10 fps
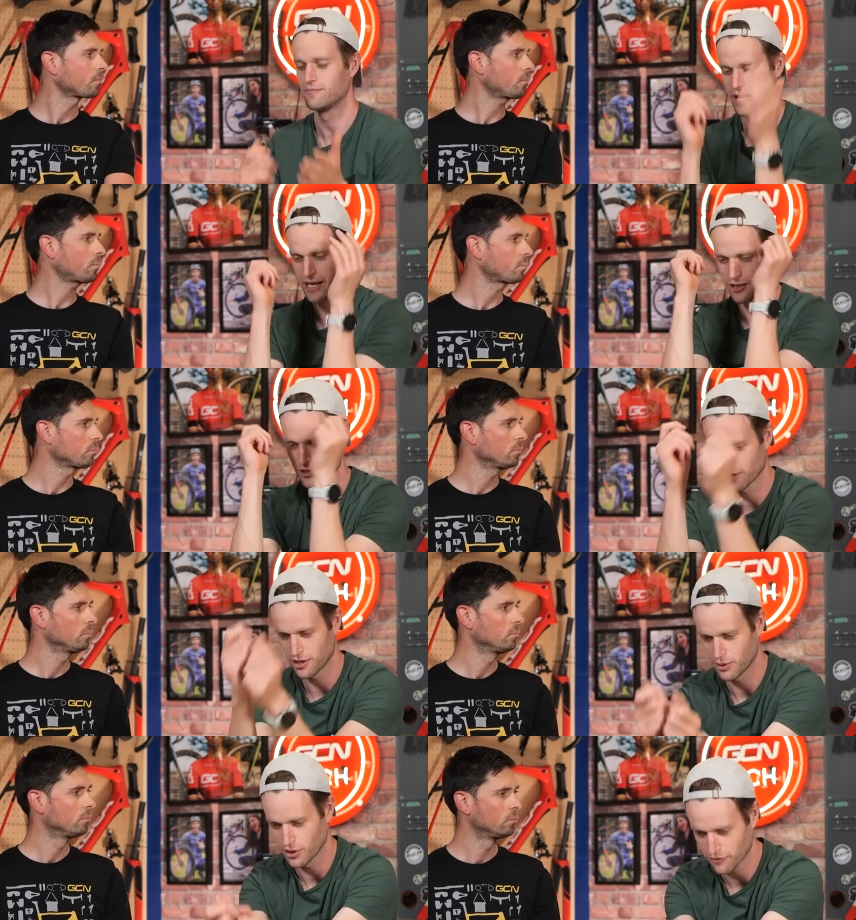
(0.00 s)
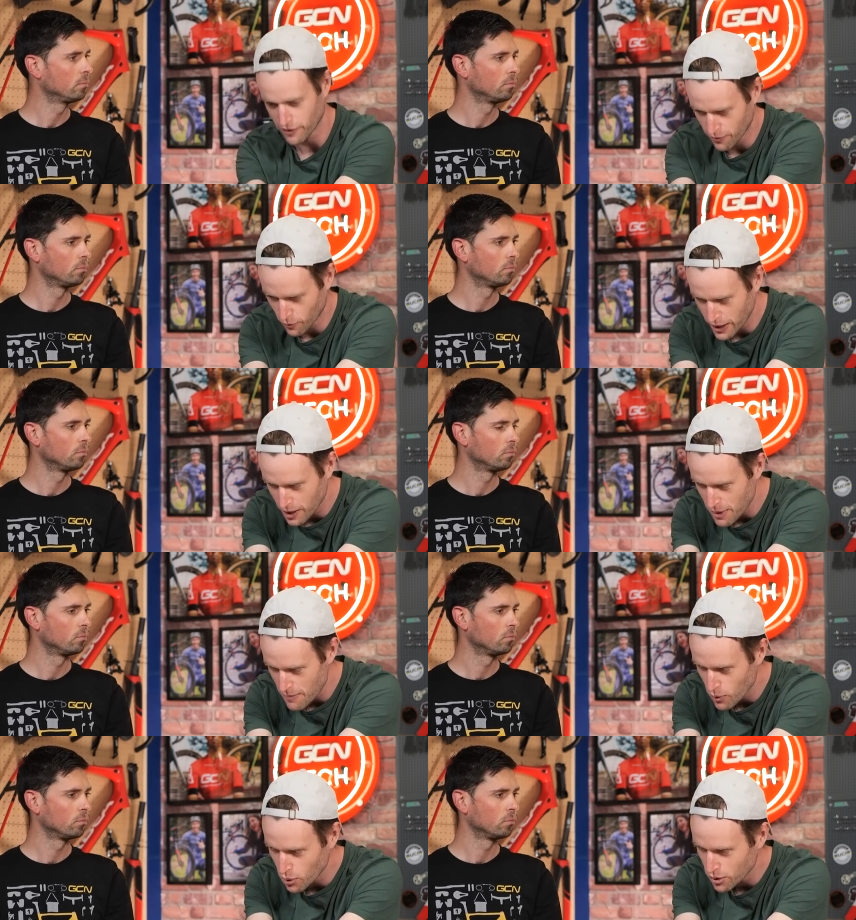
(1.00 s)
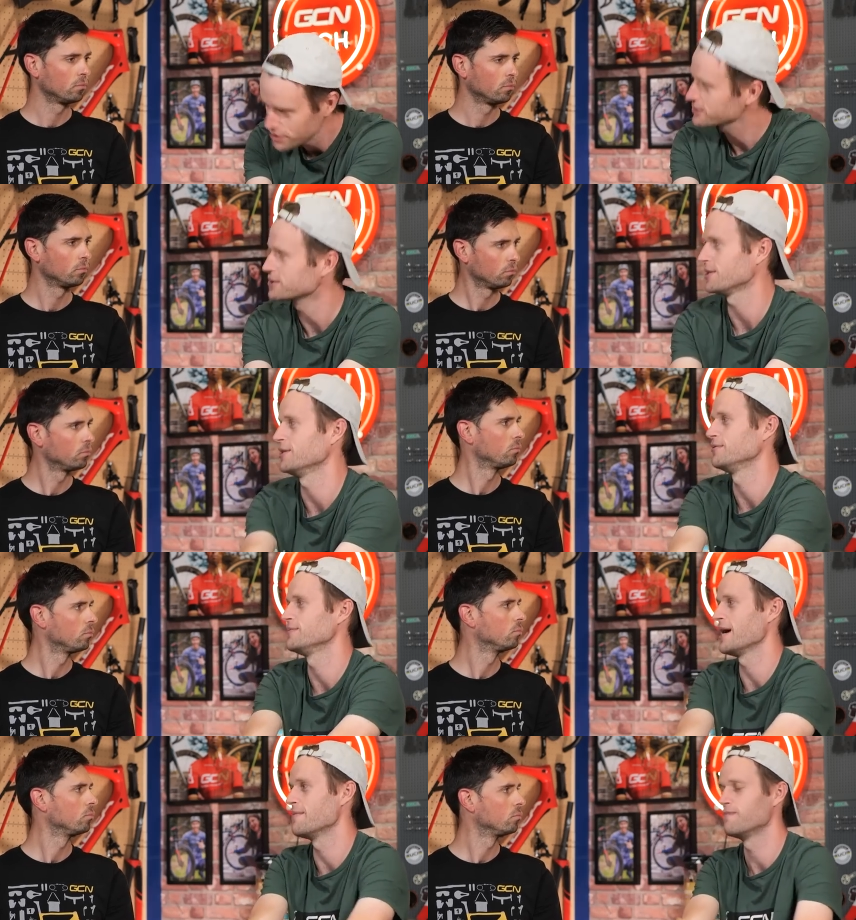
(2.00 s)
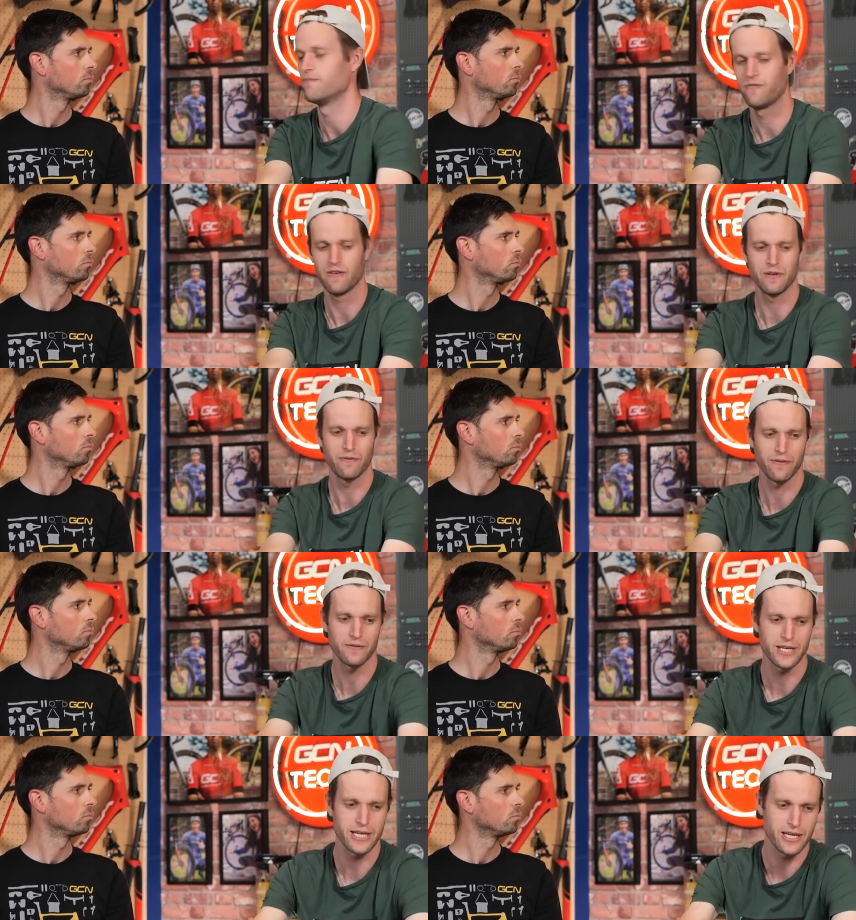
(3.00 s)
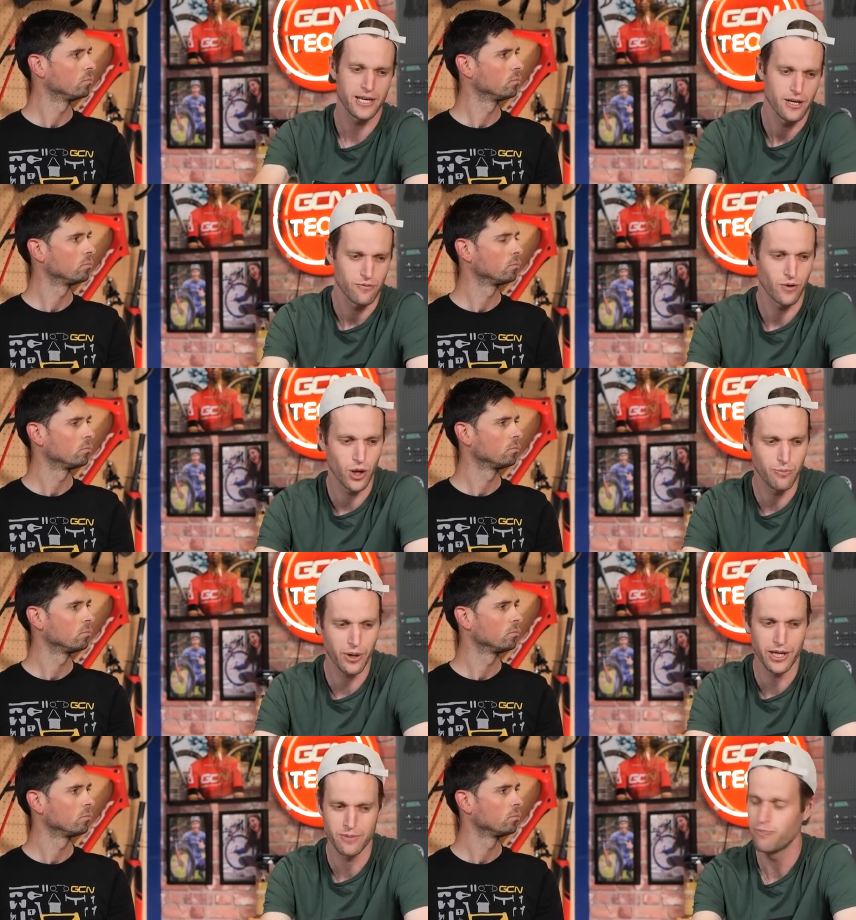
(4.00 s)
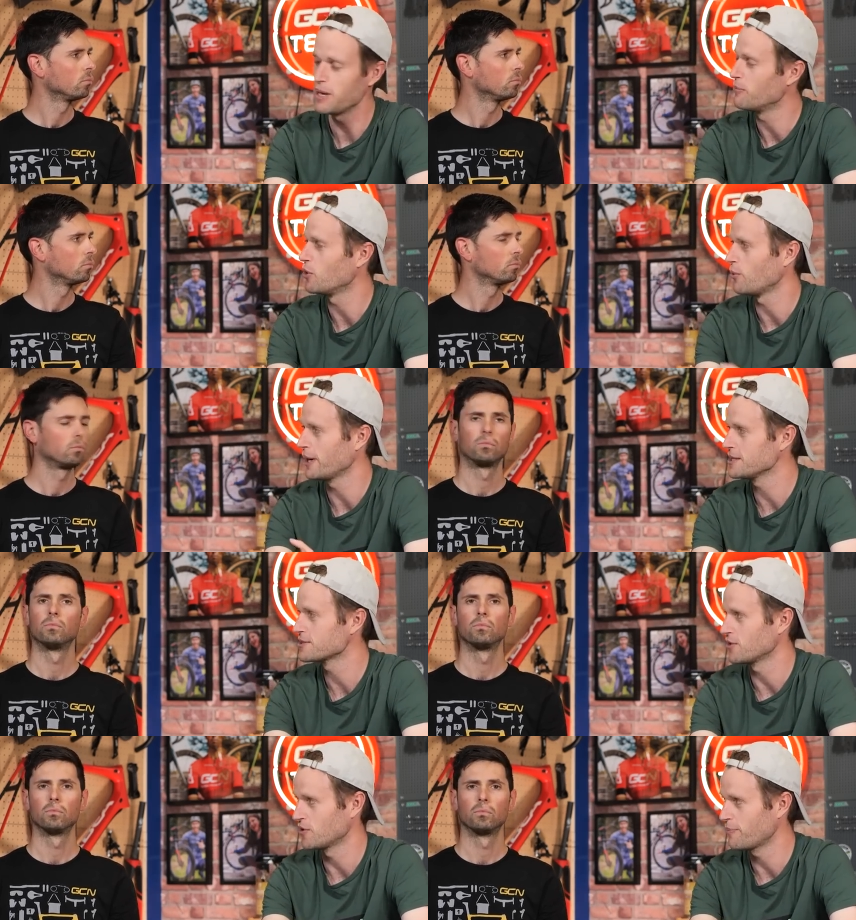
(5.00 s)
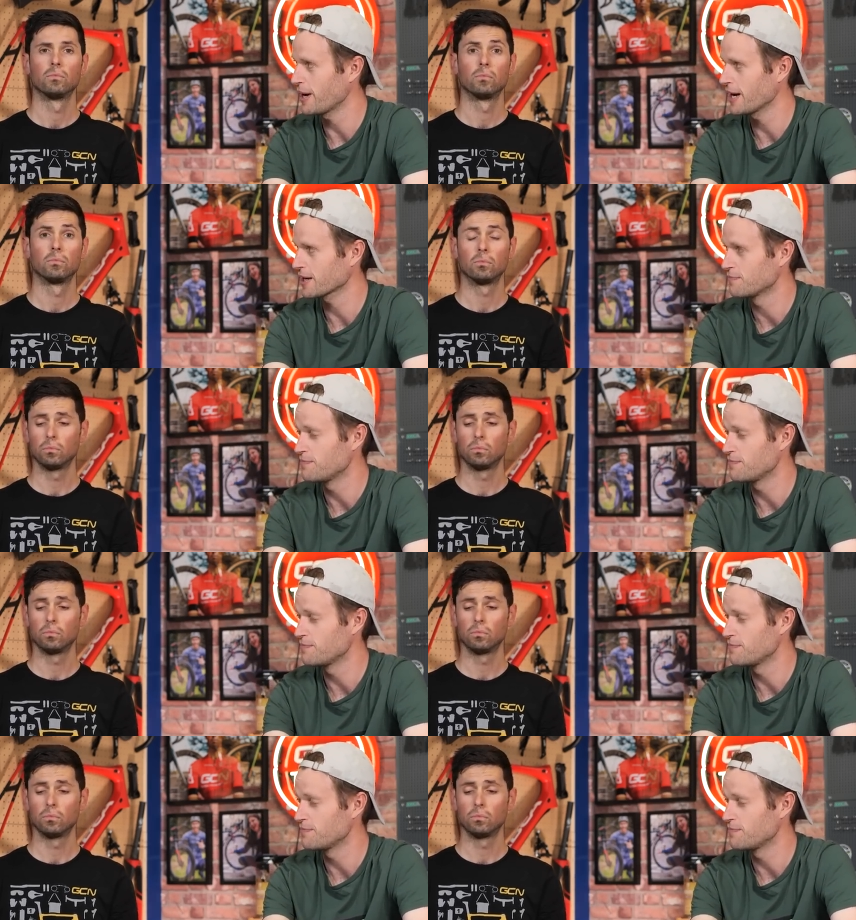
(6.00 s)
Speaker 1: Mainly because you're going to be on the front wheel a bit more, so yeah. 50-50, road bikes, bit more weight on the back,